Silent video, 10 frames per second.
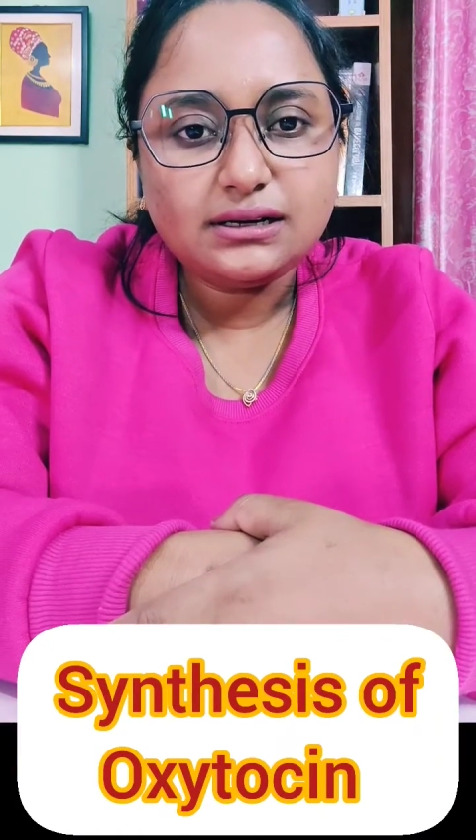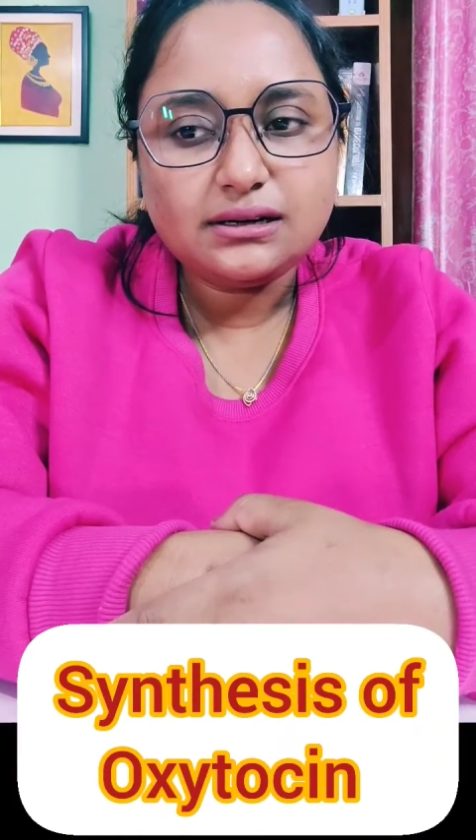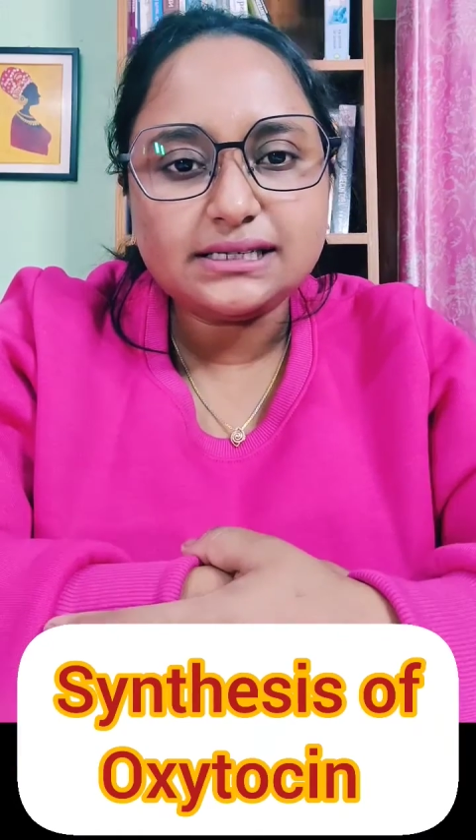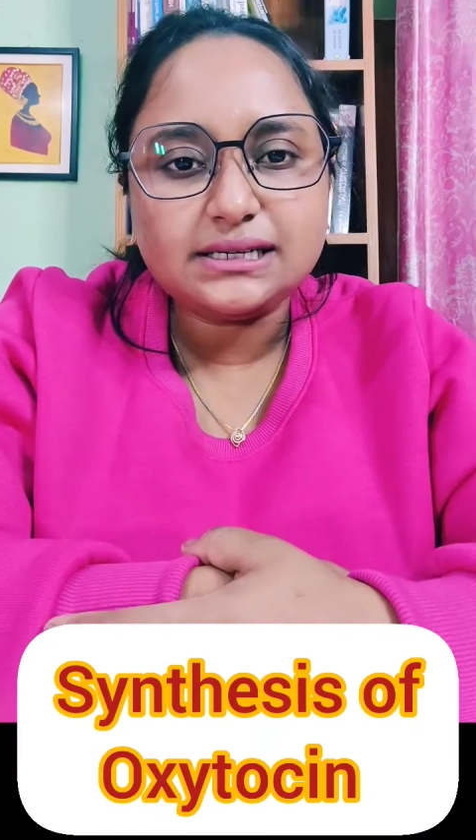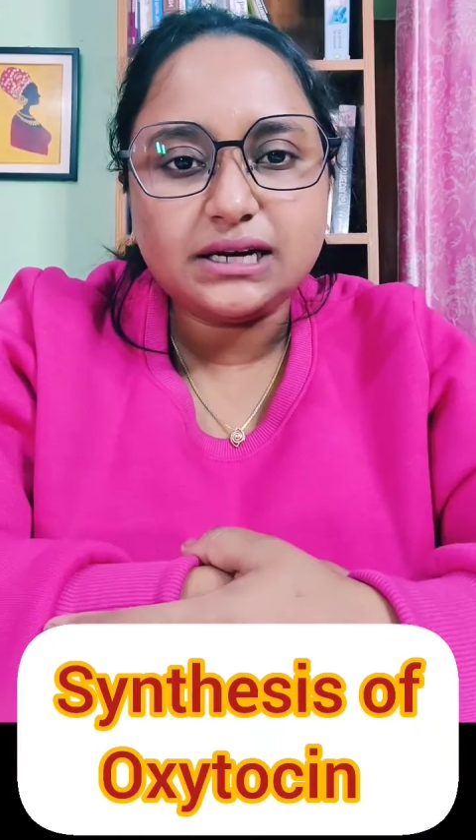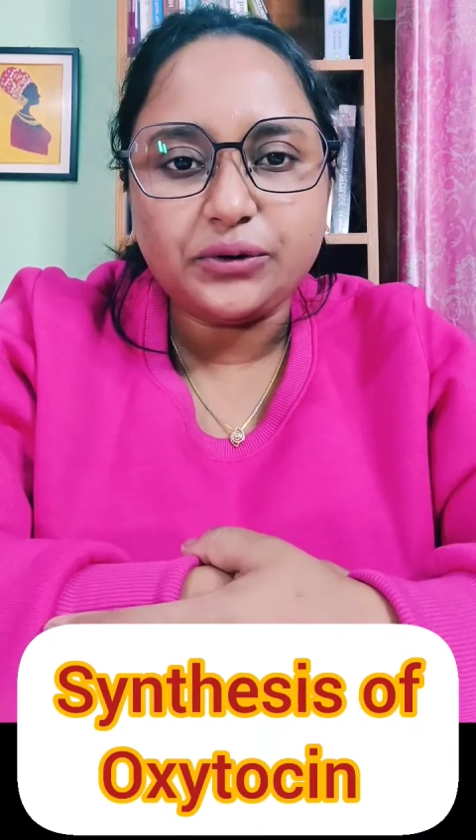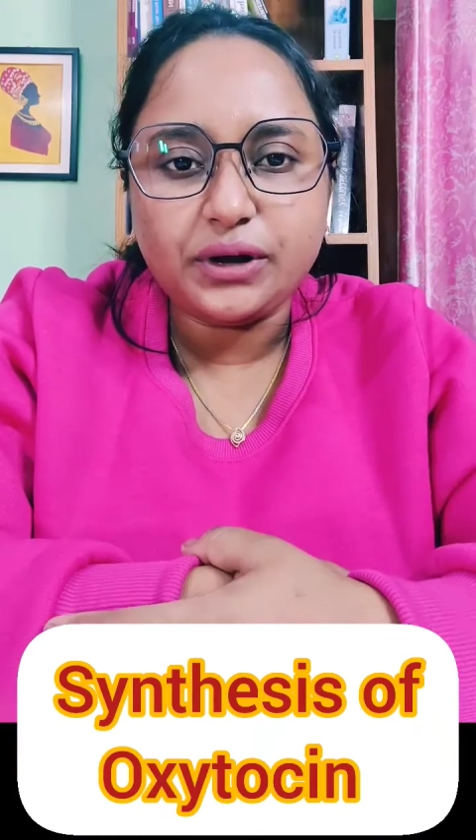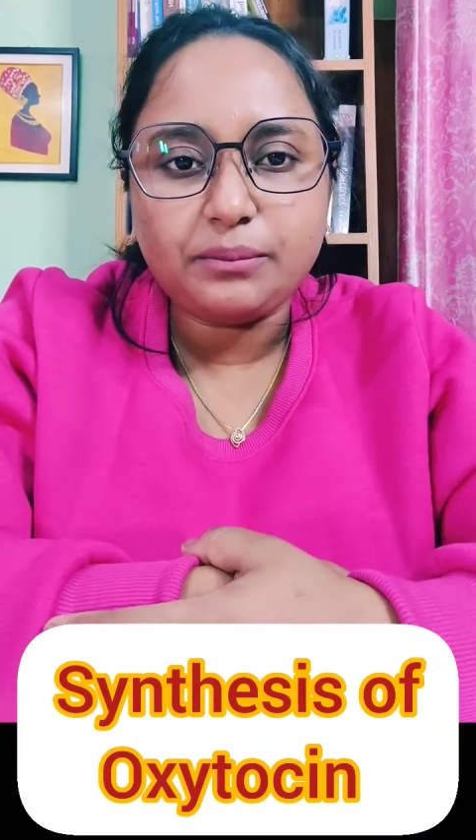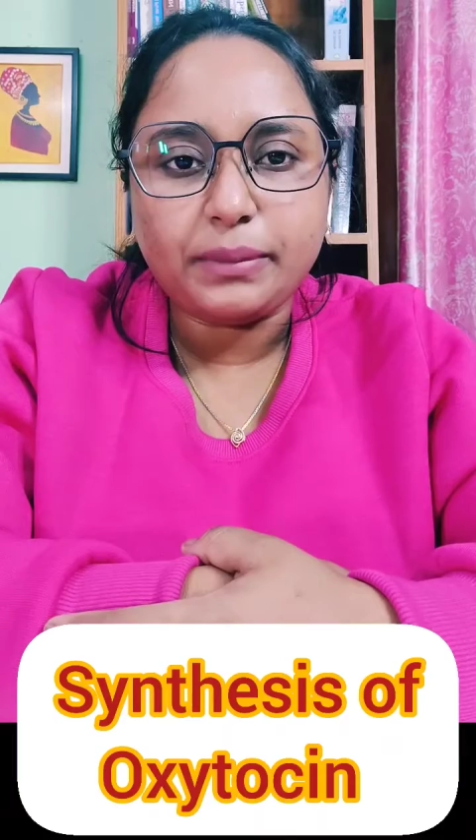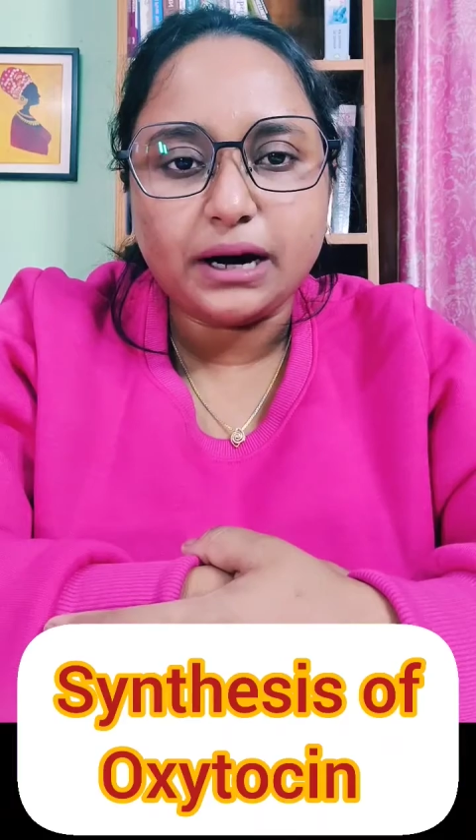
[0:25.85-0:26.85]
released
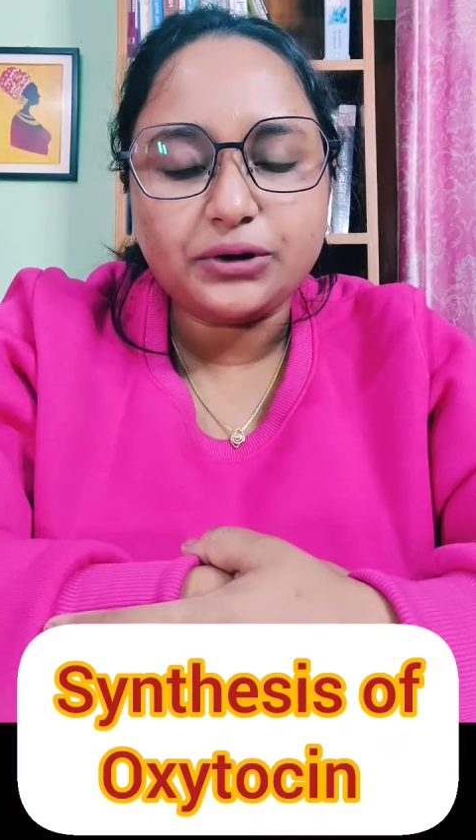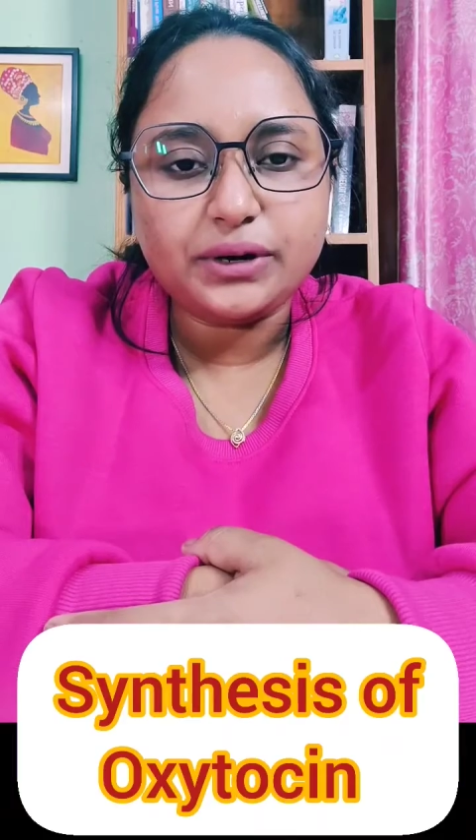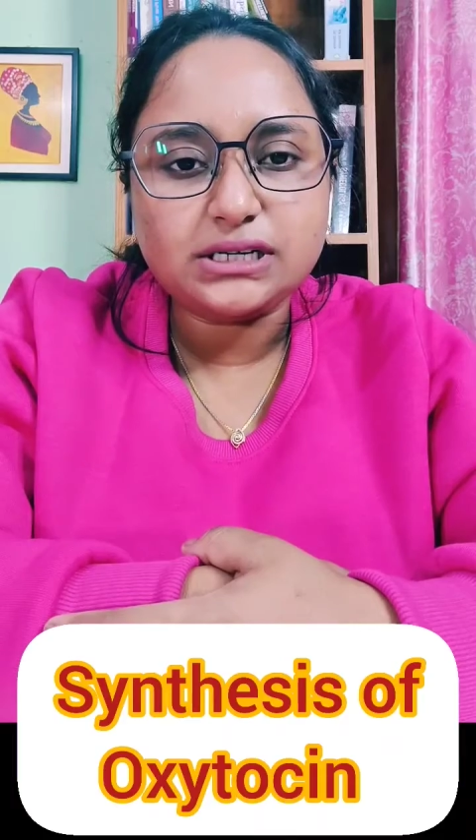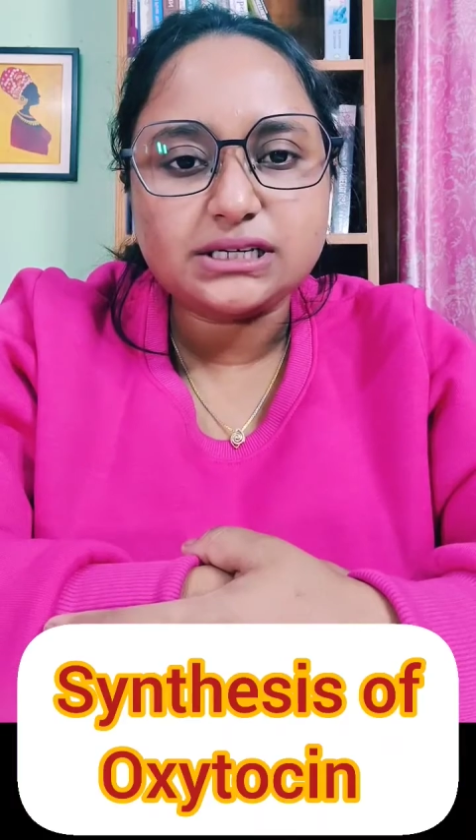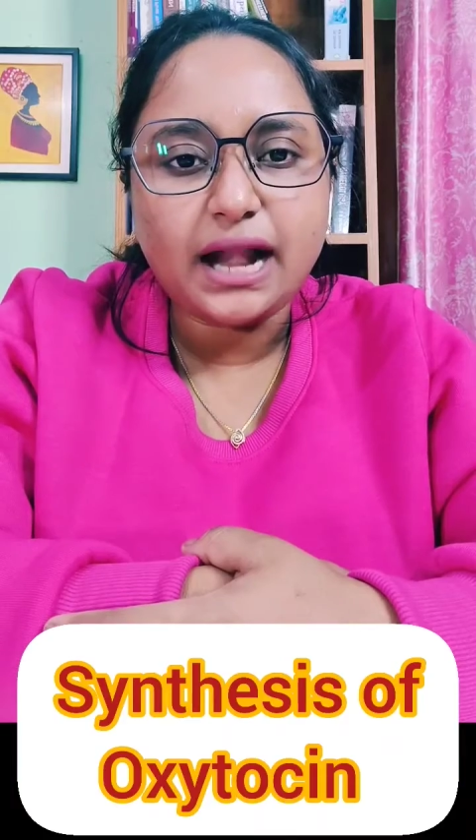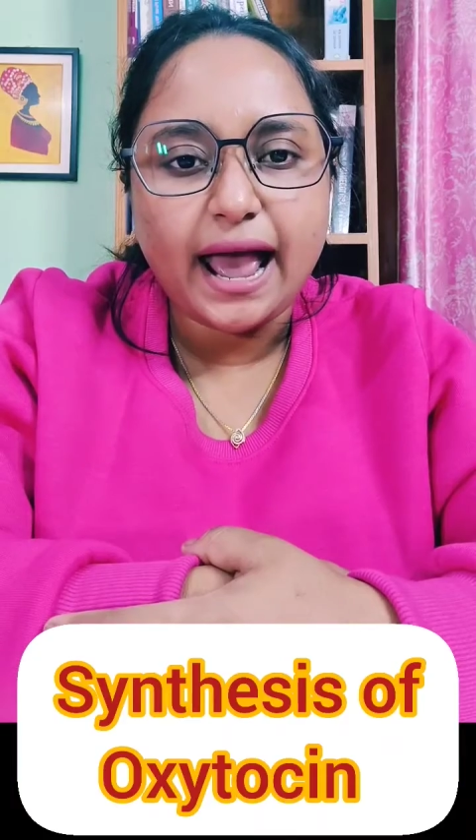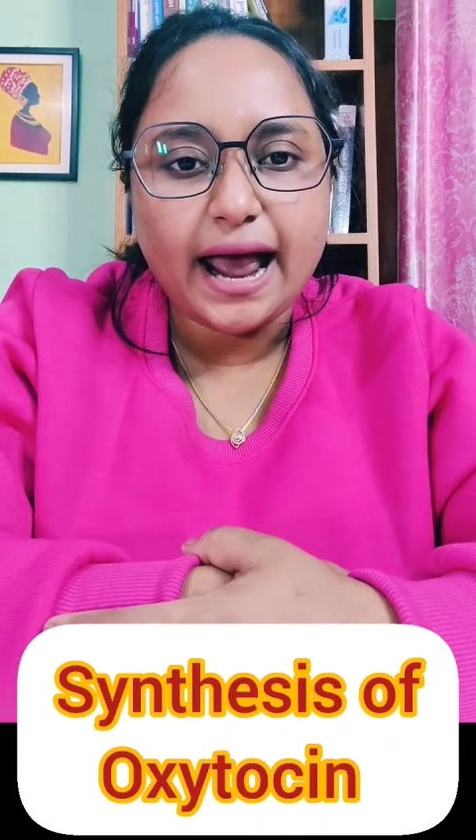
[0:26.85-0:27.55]
during parturition